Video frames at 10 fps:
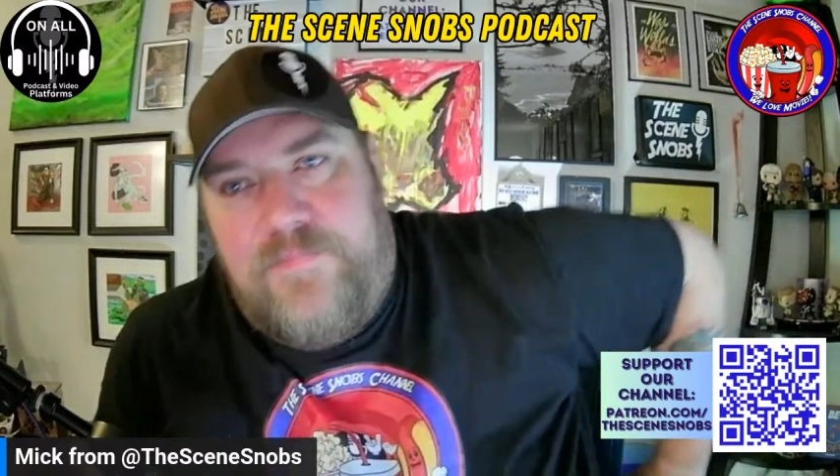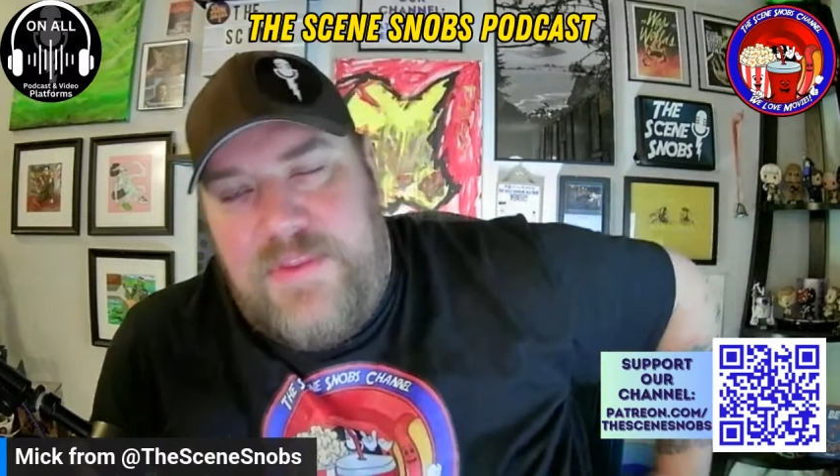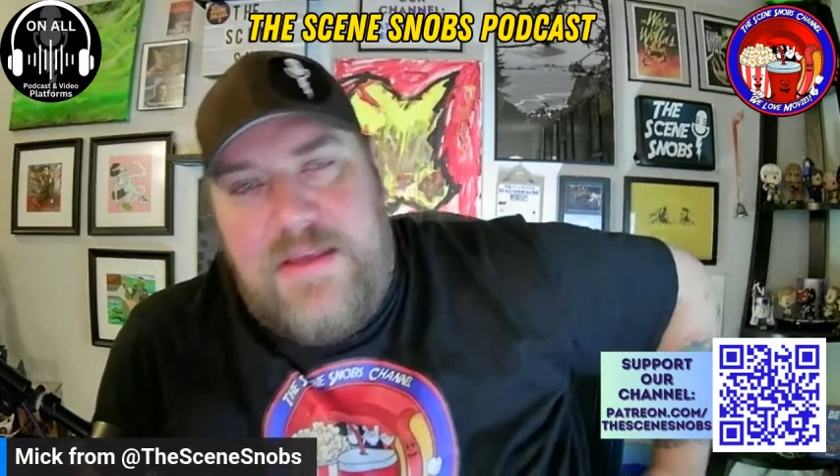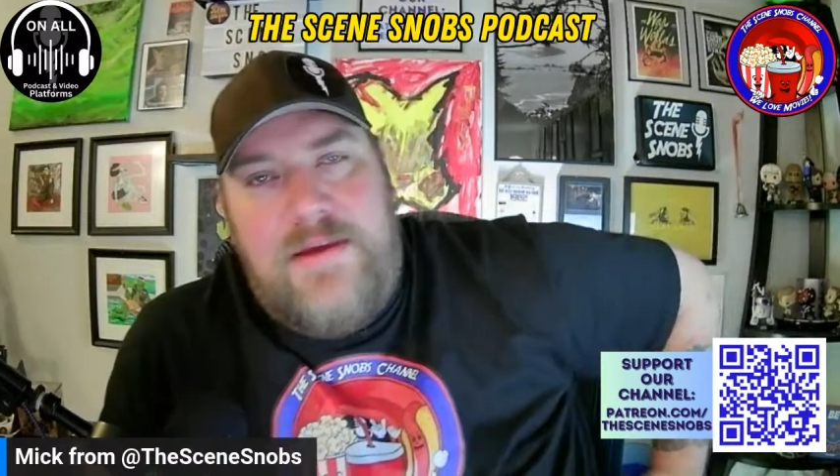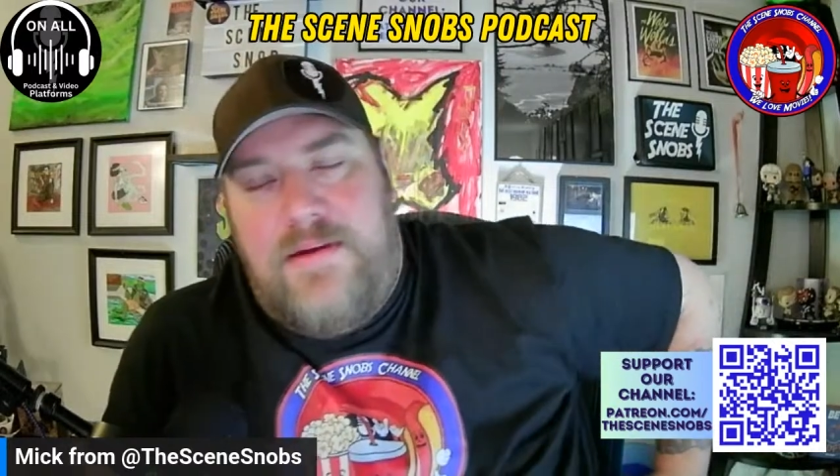
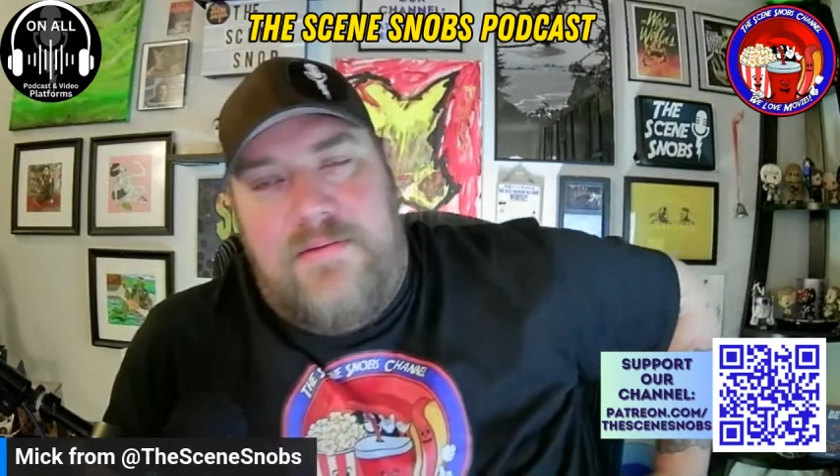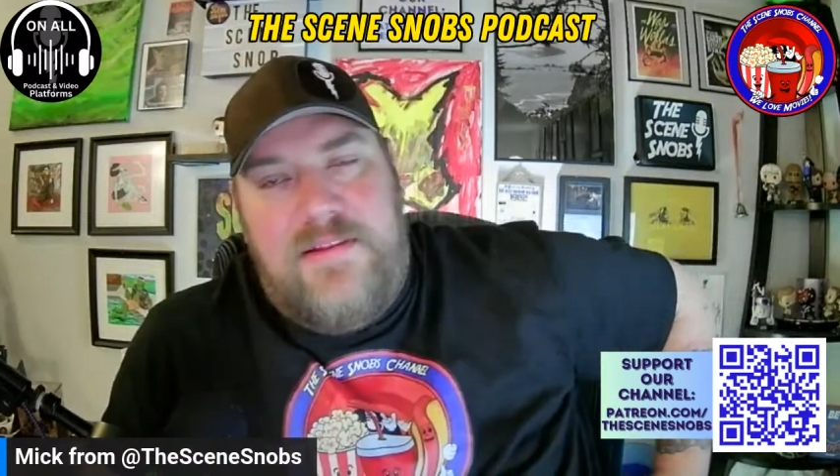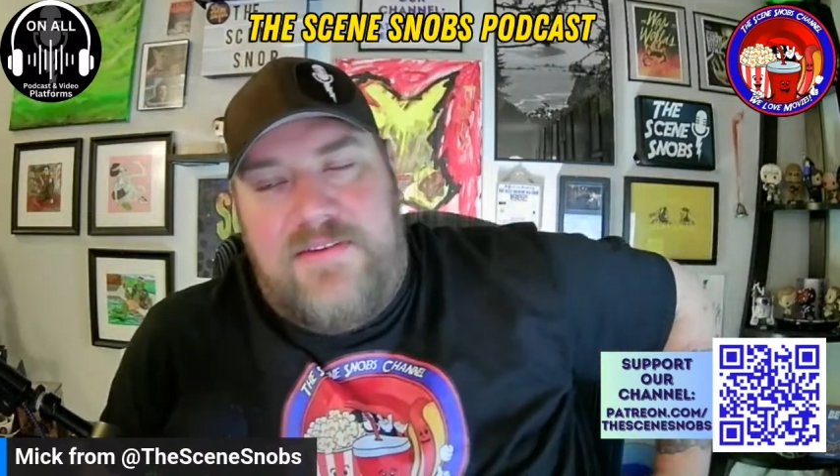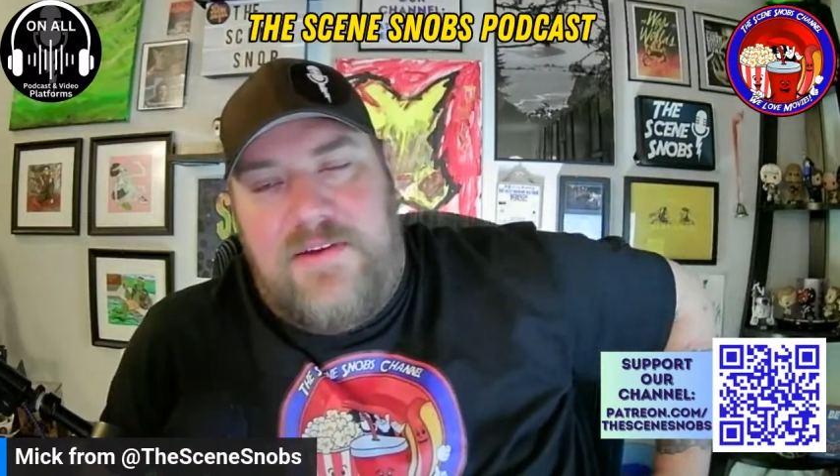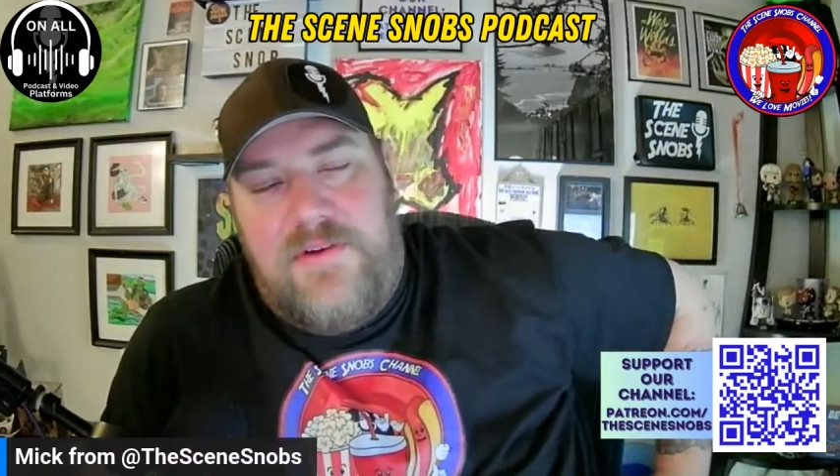and
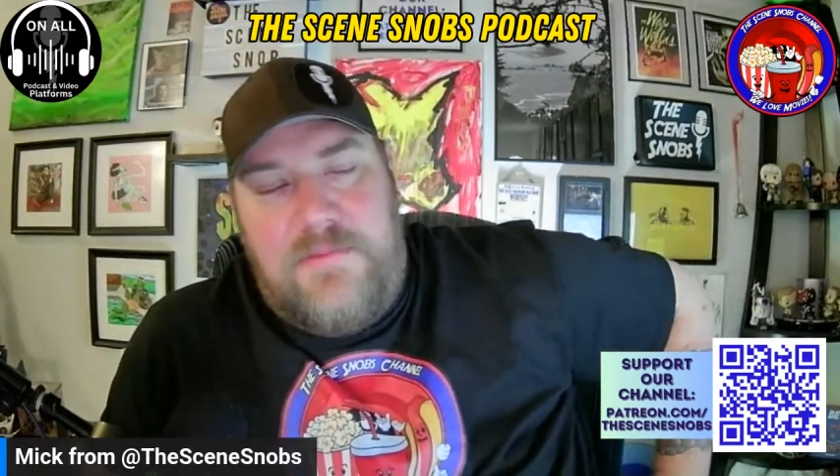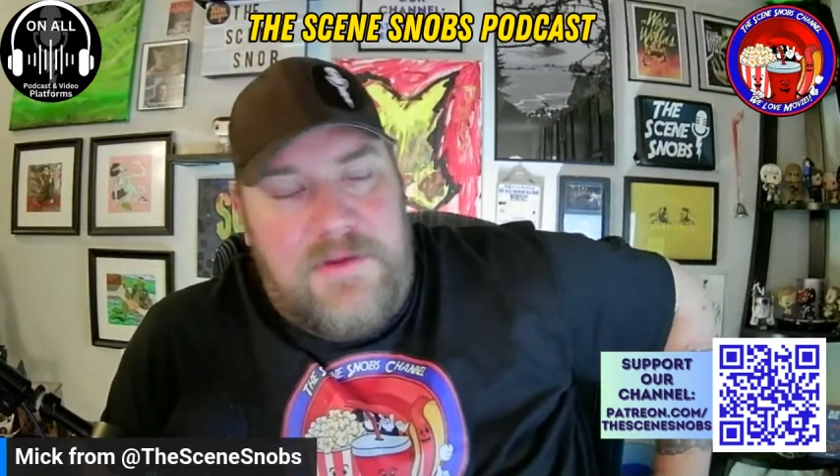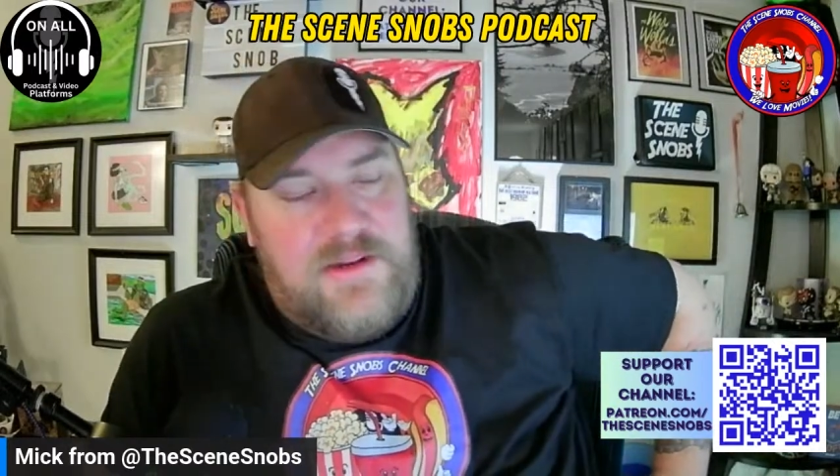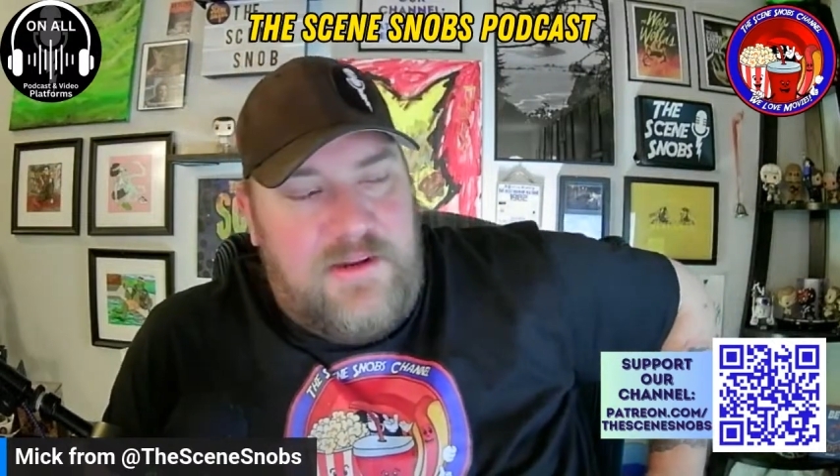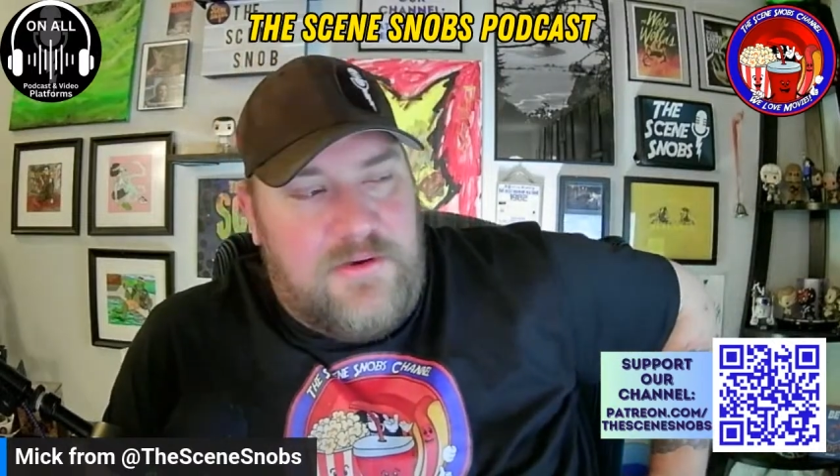let's get rid of
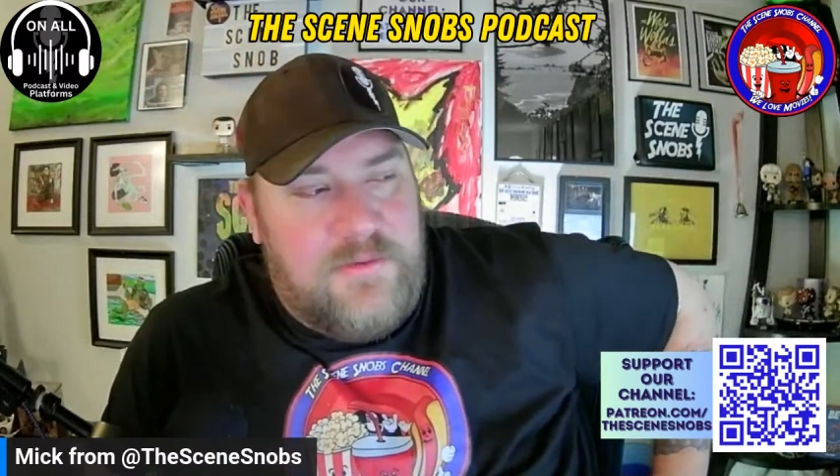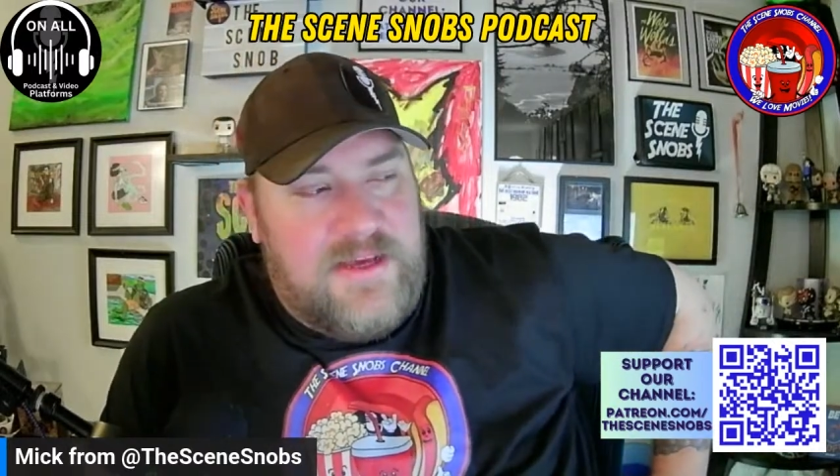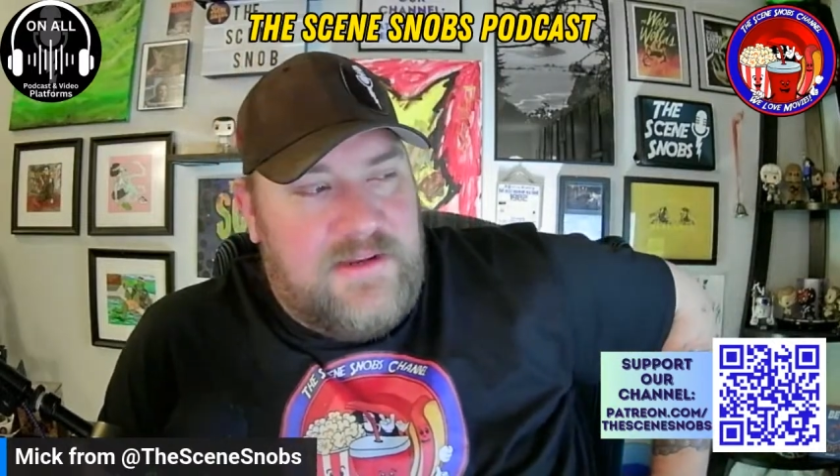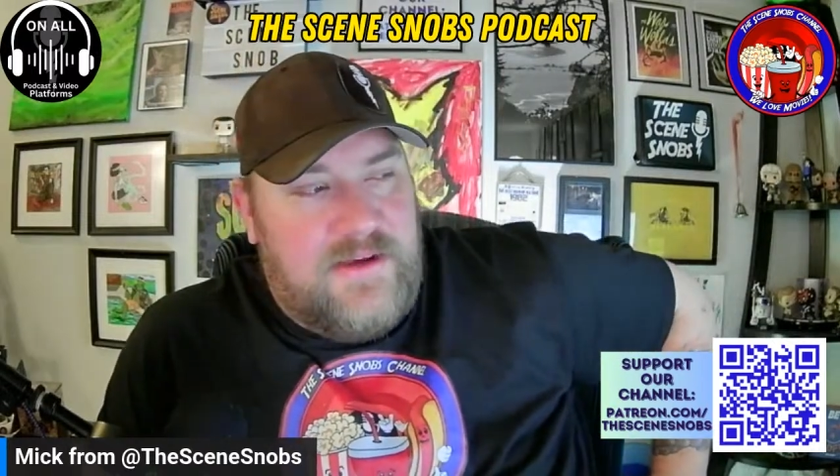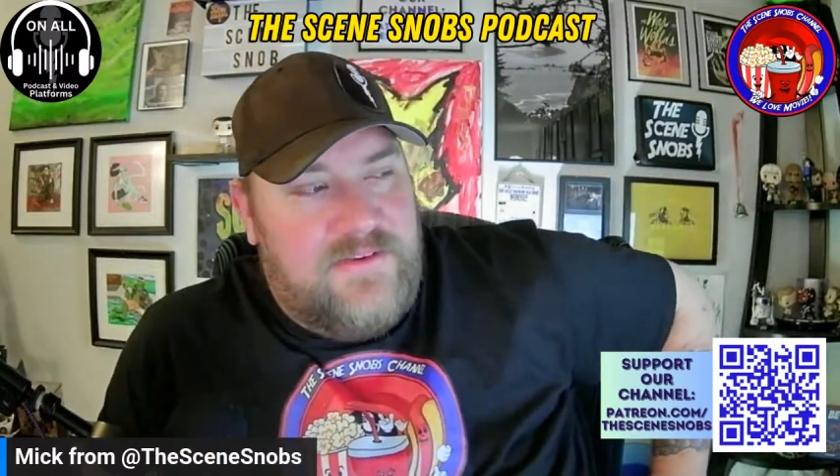Nickelback now.